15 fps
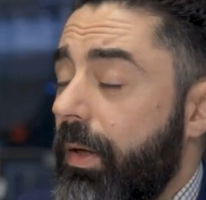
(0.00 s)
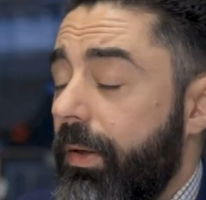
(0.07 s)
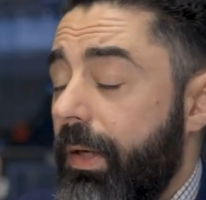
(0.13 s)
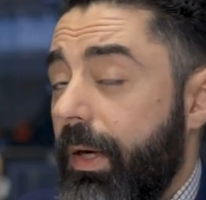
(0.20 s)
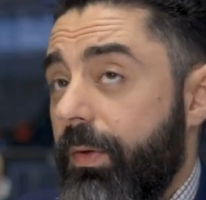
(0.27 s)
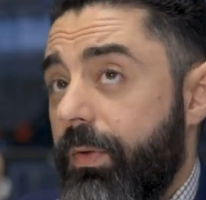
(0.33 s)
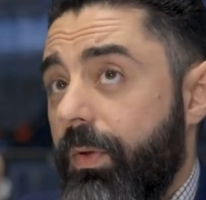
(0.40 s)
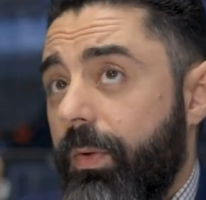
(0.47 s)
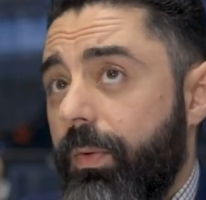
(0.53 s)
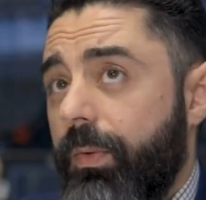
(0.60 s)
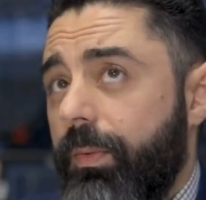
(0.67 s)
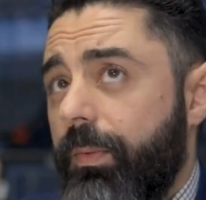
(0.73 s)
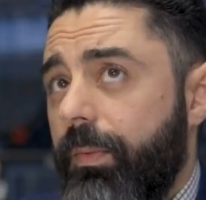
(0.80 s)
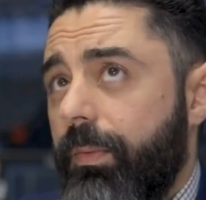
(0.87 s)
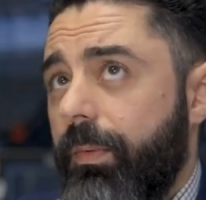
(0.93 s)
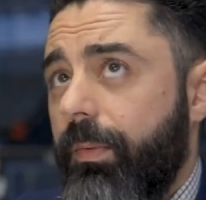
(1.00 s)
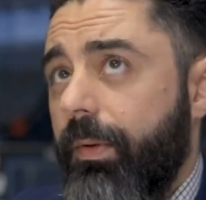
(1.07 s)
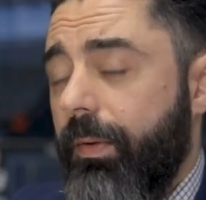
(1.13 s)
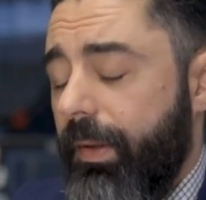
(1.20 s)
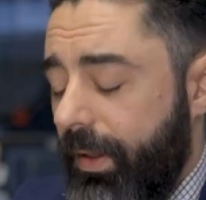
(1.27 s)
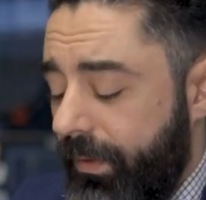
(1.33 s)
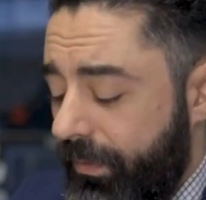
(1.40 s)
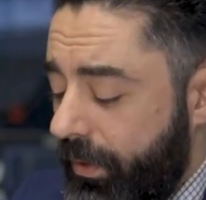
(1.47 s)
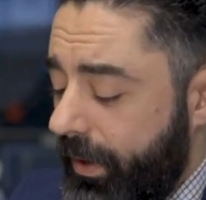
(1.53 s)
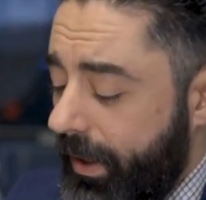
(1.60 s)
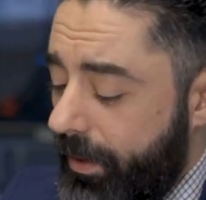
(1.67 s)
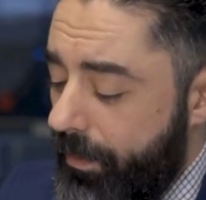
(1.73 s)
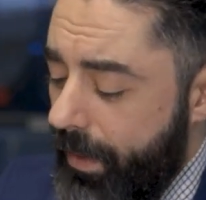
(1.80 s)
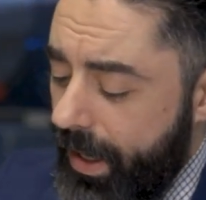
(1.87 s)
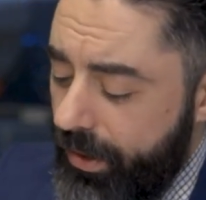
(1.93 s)
Yeah, so if you
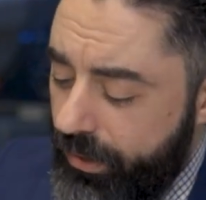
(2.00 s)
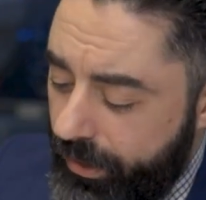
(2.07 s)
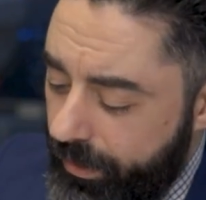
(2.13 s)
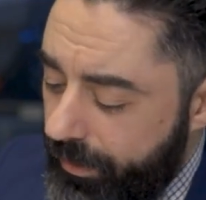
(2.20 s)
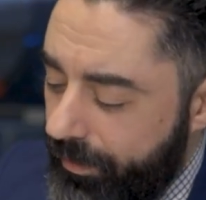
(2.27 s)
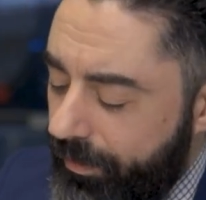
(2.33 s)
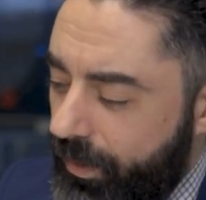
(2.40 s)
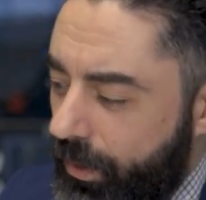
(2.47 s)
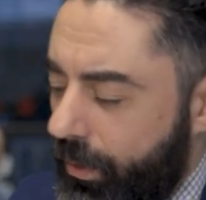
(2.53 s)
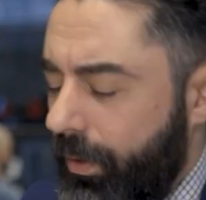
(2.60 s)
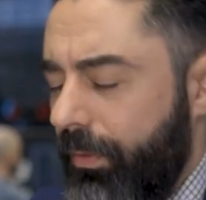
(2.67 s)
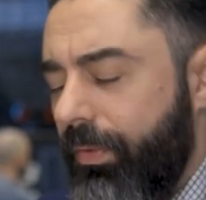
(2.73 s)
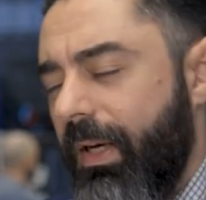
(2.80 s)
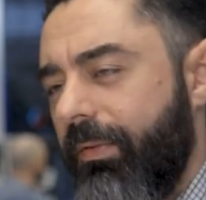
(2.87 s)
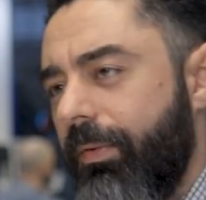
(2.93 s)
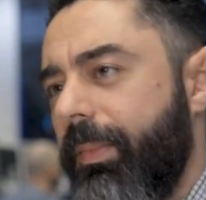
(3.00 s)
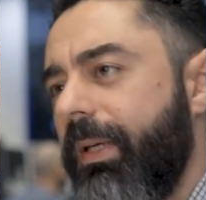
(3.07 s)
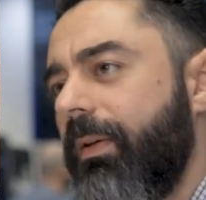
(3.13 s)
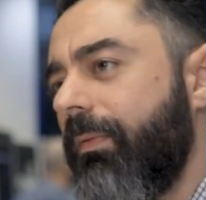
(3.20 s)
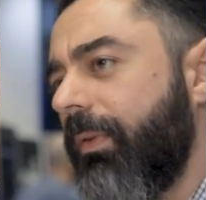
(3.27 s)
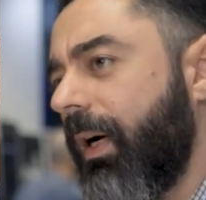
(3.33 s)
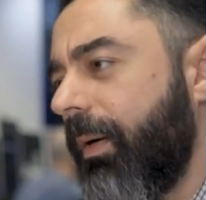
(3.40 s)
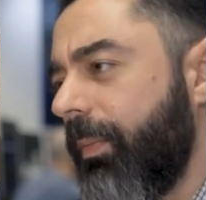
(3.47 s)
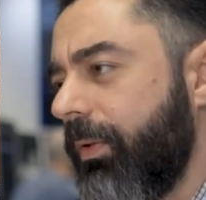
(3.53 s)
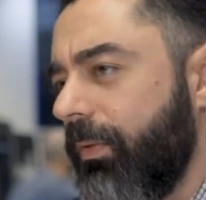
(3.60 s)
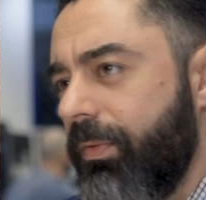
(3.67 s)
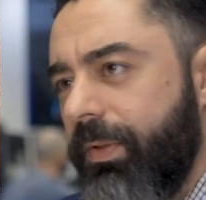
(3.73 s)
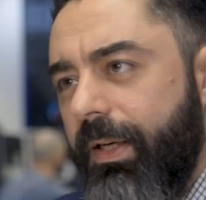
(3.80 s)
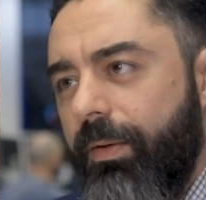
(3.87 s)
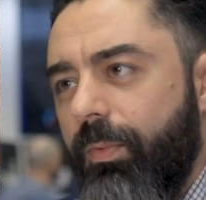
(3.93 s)
can imagine, if you have a big environment
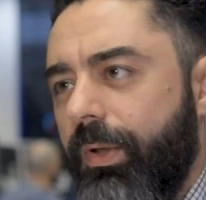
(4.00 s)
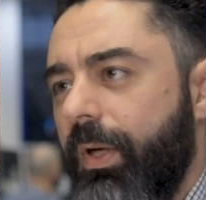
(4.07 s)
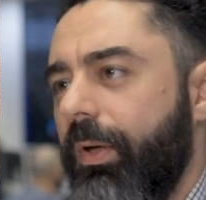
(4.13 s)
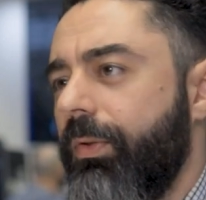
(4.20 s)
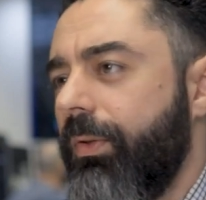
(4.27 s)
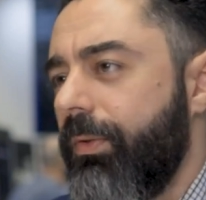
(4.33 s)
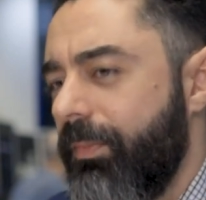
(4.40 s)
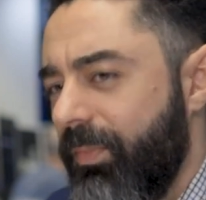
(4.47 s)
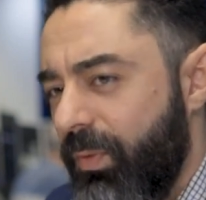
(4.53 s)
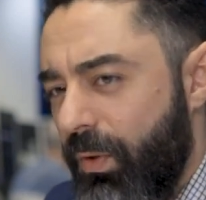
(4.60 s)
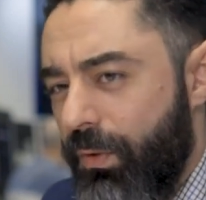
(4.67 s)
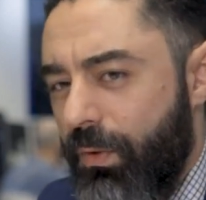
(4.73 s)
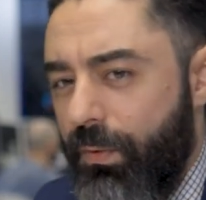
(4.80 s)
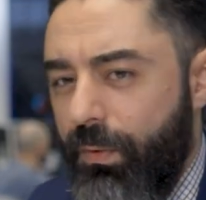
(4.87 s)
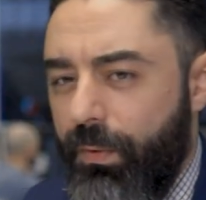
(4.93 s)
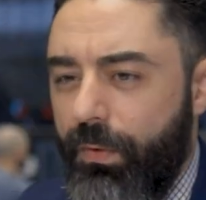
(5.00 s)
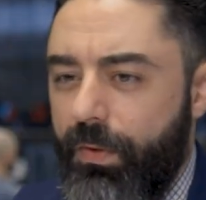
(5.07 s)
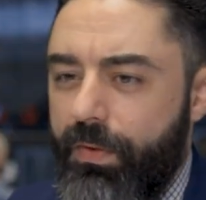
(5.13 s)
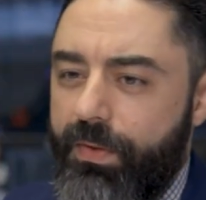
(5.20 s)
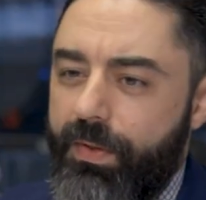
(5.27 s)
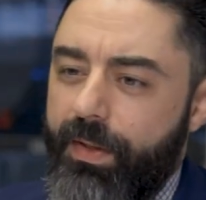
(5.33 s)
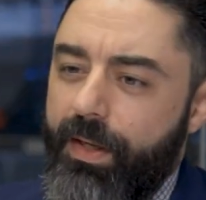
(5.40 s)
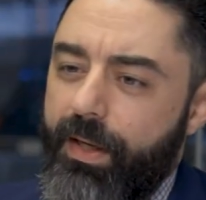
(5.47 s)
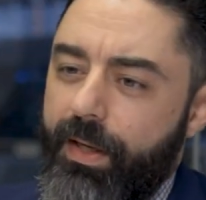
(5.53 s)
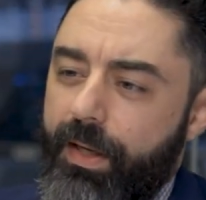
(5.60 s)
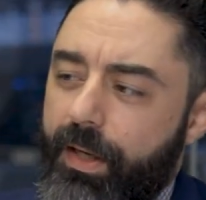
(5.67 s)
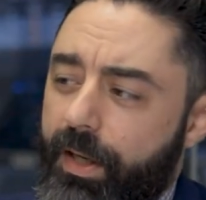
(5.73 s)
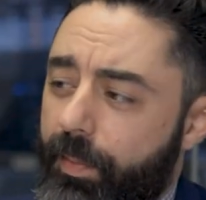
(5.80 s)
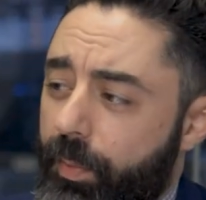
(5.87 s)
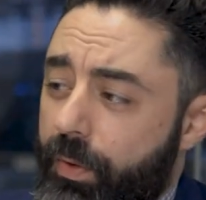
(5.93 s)
of, say, 100 Q-SYS cores,
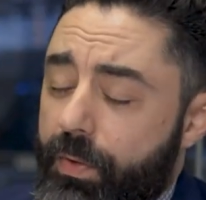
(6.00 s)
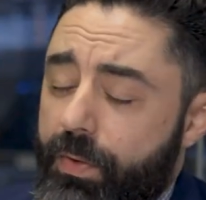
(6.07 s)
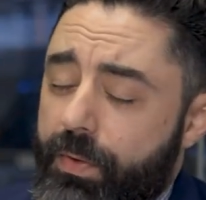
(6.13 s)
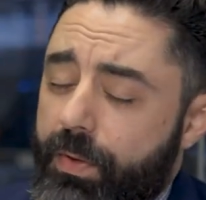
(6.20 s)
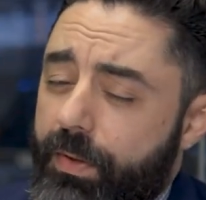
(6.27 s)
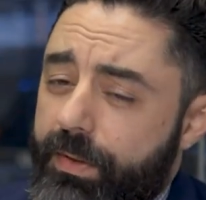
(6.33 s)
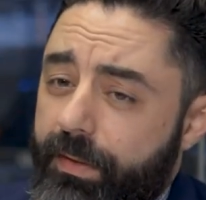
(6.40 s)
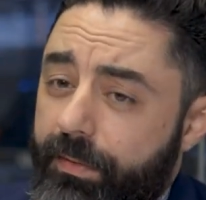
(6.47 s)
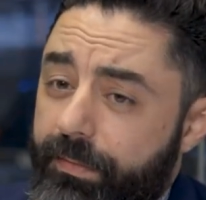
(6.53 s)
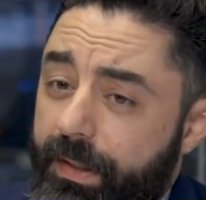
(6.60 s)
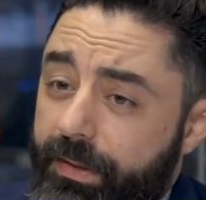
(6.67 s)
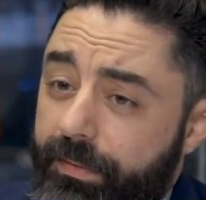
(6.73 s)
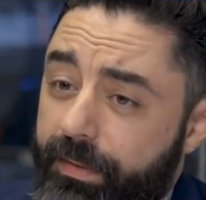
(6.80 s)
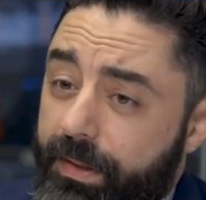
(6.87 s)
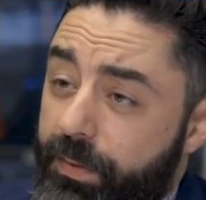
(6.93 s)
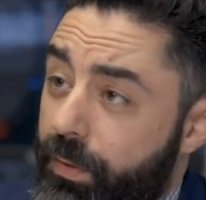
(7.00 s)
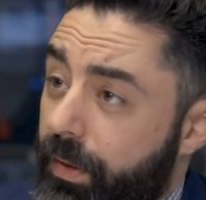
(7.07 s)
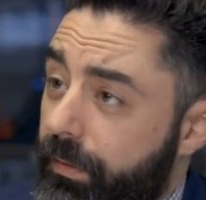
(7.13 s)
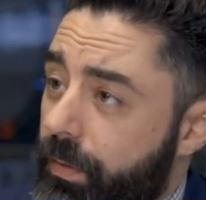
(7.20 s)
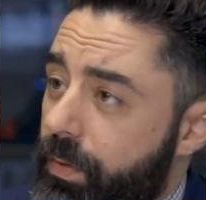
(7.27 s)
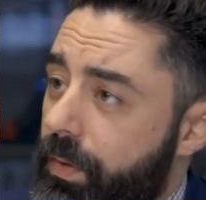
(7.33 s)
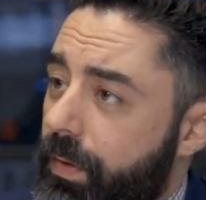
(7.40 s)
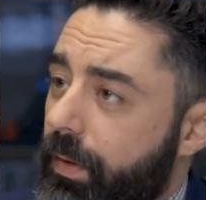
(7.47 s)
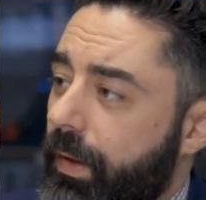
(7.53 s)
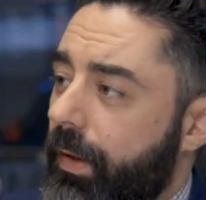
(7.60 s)
Q-SYS cores are effectively servers.